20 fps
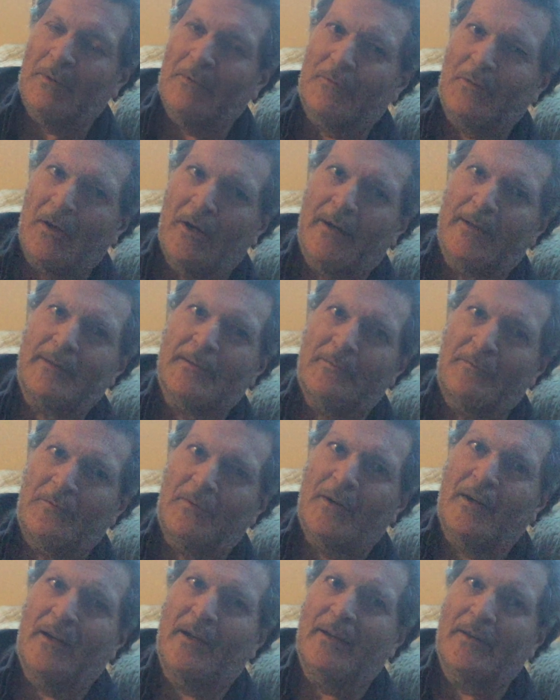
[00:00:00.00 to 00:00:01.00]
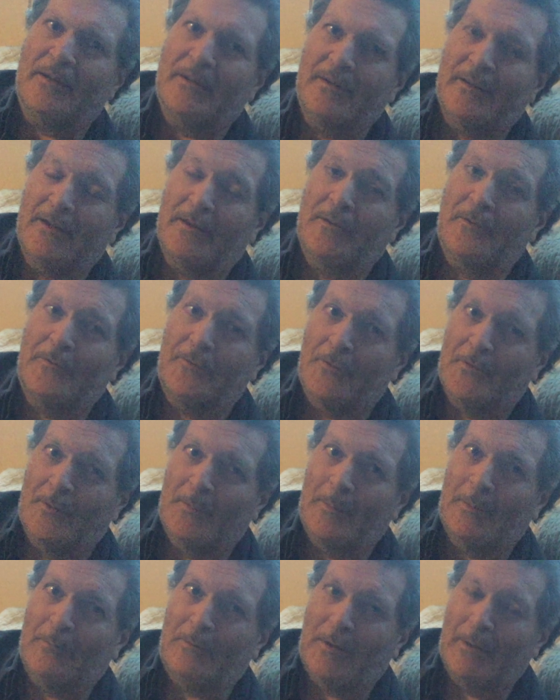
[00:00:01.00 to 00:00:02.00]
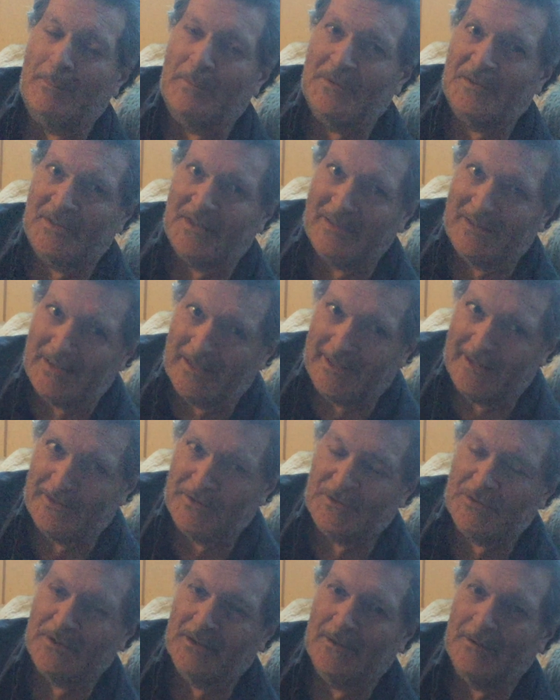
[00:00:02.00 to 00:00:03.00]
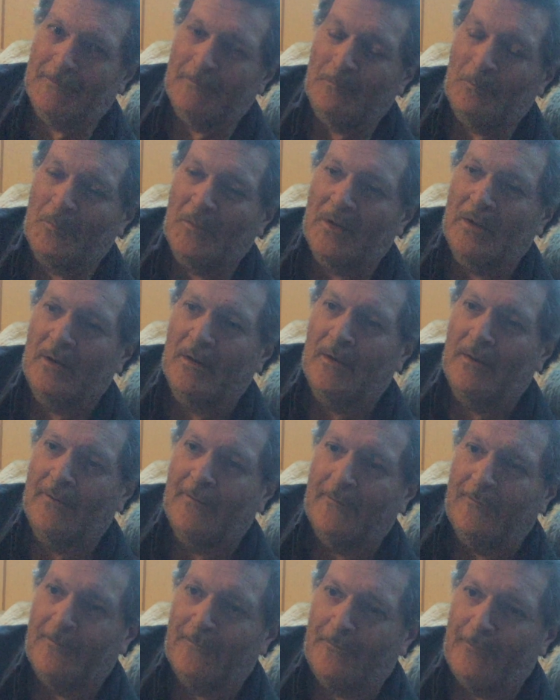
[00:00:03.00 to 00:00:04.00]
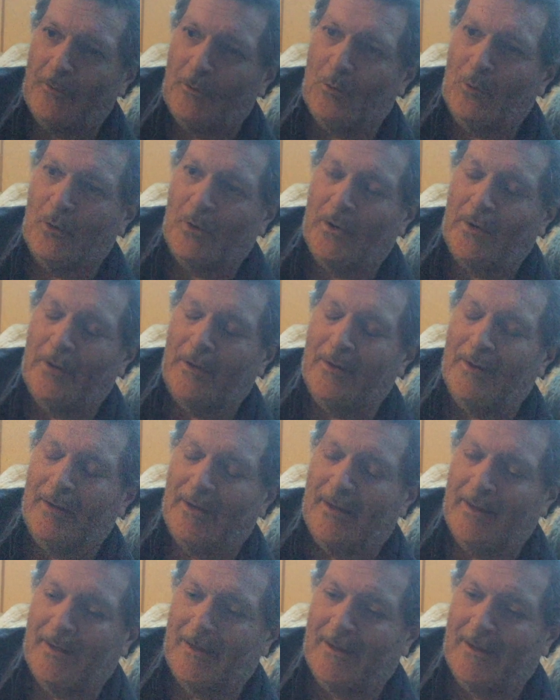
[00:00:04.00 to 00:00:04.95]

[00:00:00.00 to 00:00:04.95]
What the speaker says: we've got to find another form of representation for